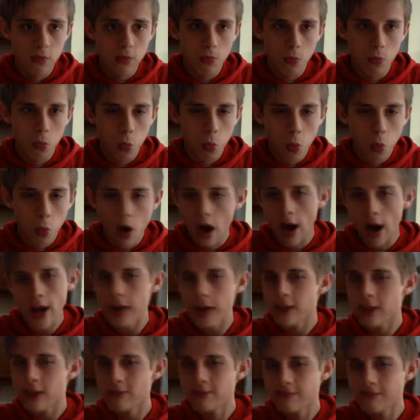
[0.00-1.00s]

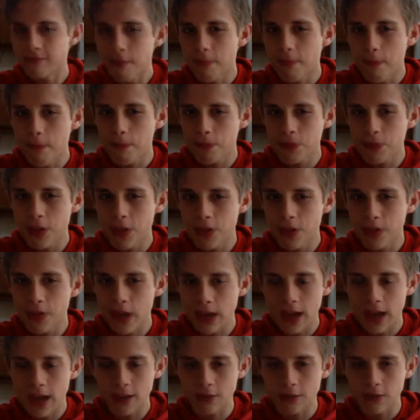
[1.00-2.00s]
why did they
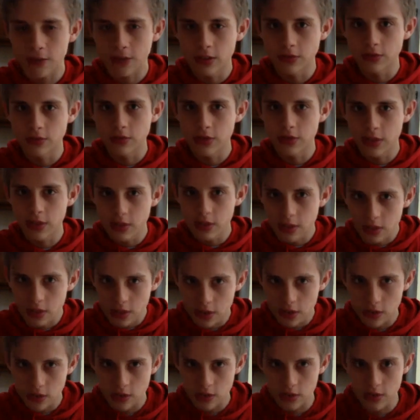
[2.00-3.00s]
have to
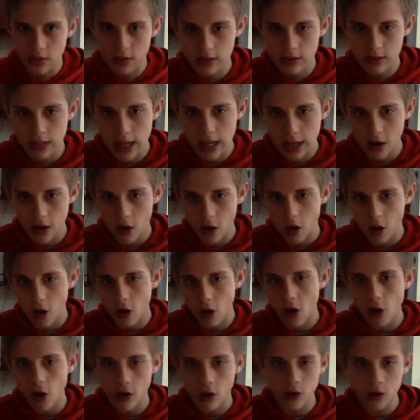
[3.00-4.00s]
just take
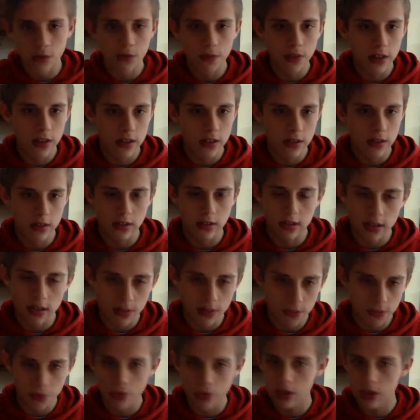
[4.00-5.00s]
all of these
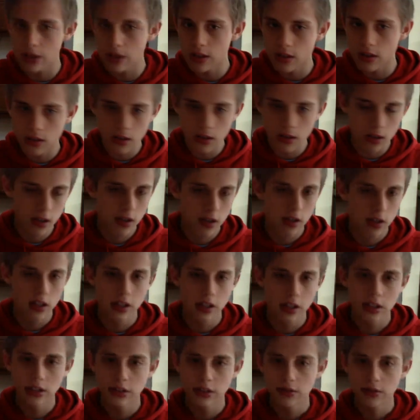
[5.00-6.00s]
different
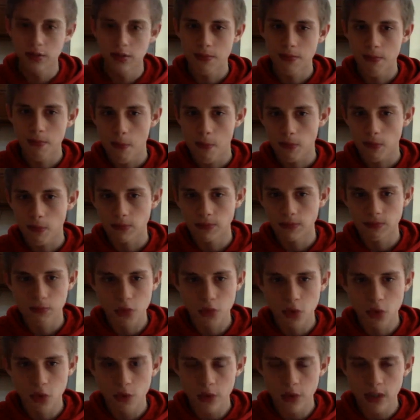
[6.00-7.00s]

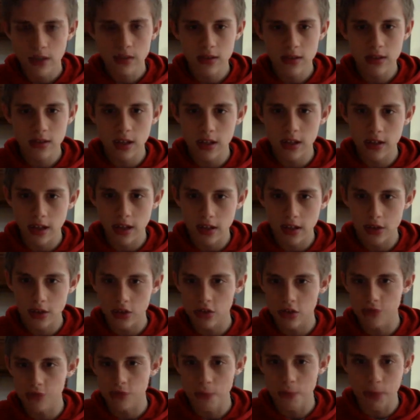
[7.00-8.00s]
movies and then
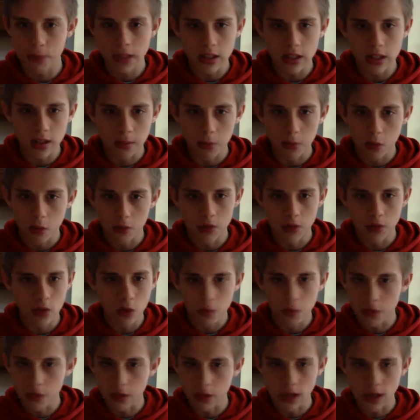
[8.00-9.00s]
just repeat them over and
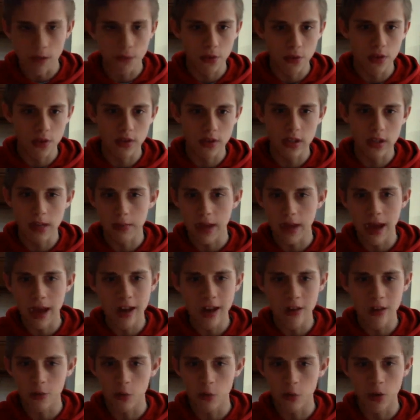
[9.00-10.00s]
over again for the same
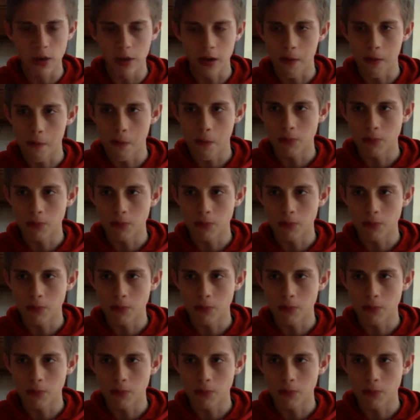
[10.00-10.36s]
category?